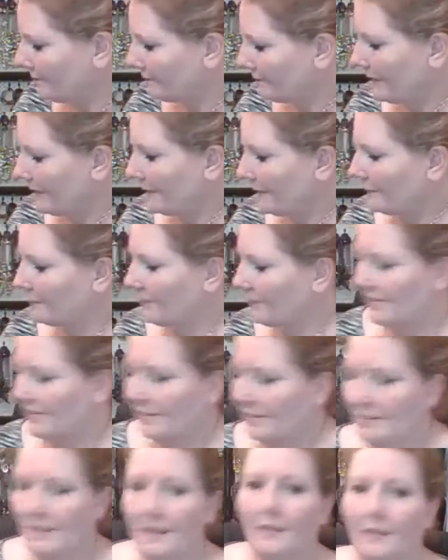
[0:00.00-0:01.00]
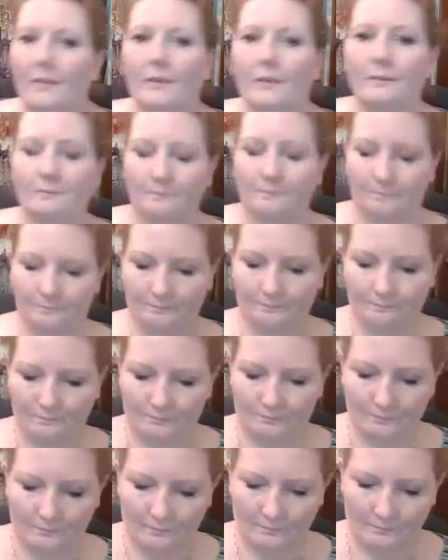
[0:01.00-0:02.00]
Get them stuck together.
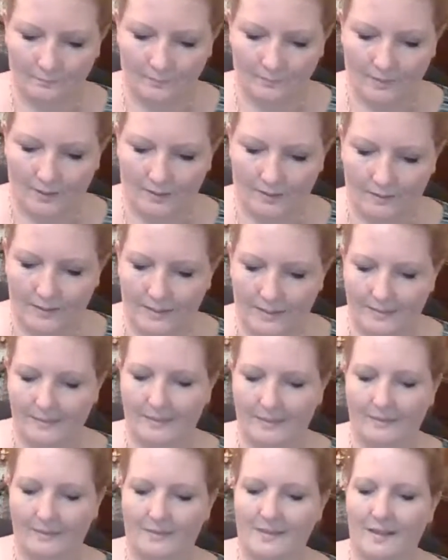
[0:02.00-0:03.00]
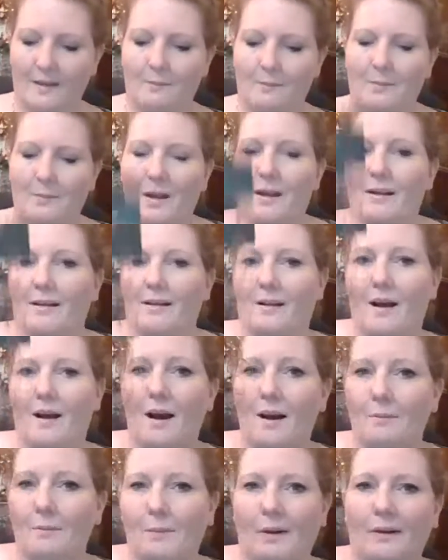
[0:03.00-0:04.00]
All right, next up,
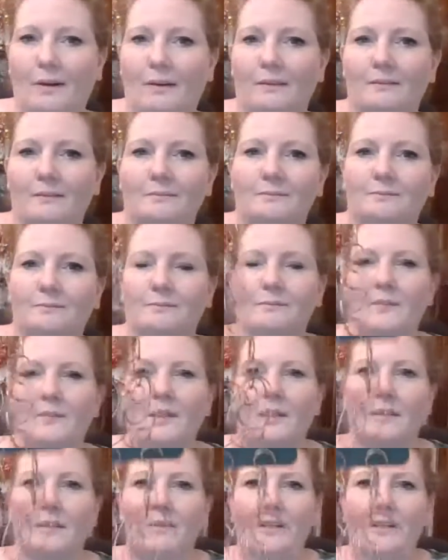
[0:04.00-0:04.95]
copper. You know